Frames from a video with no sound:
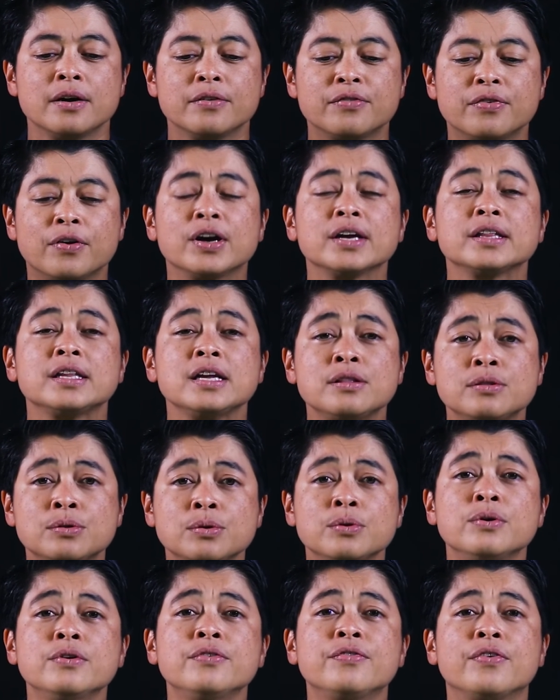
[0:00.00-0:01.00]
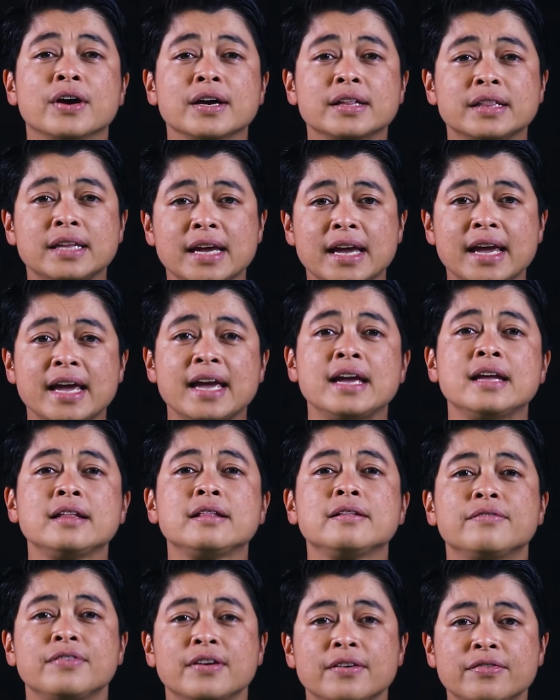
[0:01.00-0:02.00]
42,
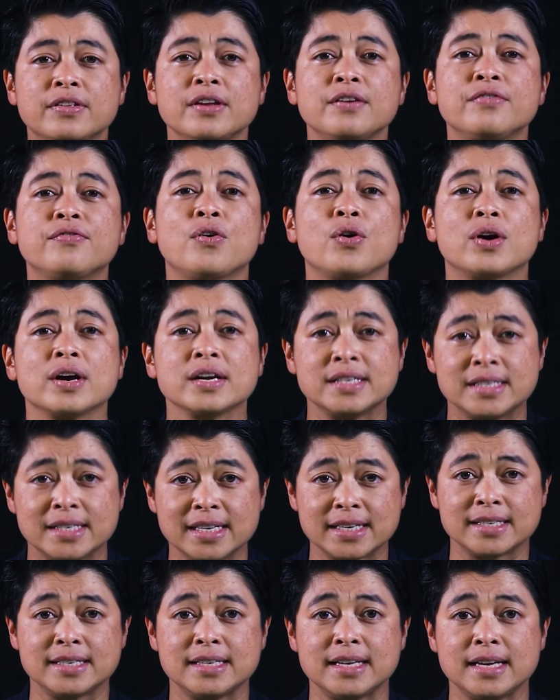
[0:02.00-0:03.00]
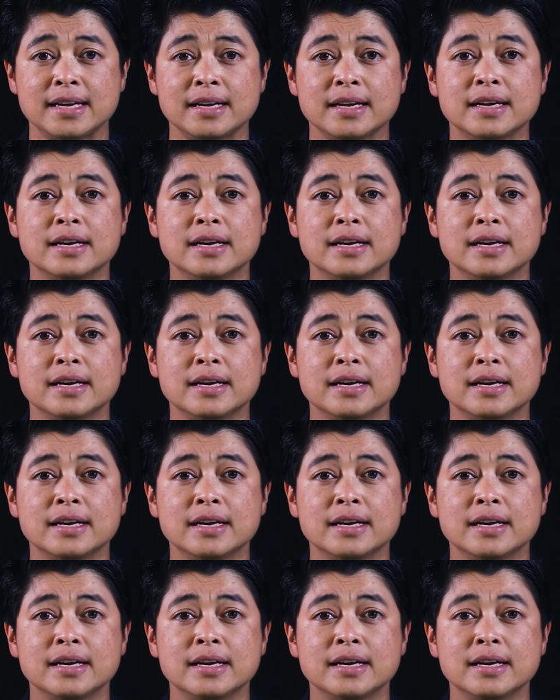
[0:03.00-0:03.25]
48, 54, 60.